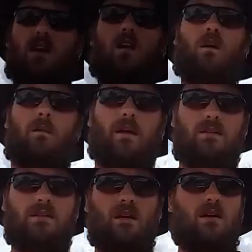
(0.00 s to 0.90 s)

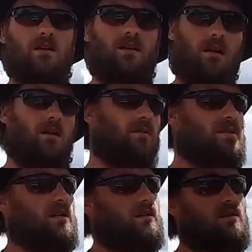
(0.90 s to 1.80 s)
garbage that goes
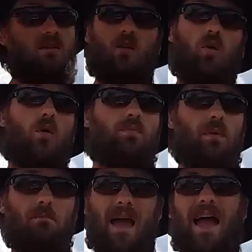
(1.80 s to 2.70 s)
into this
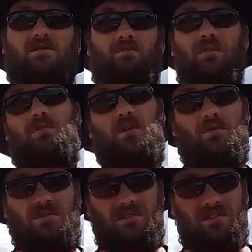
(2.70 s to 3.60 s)
corporate
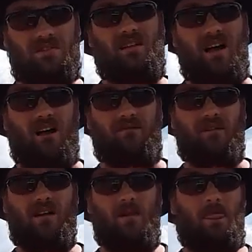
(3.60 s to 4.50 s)
mass-produced stuff.
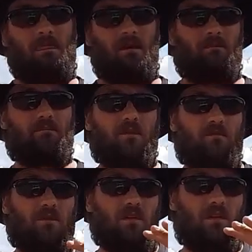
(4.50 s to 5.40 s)

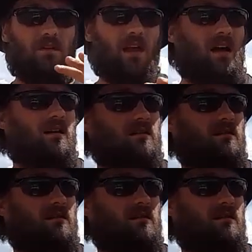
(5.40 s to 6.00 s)
Now,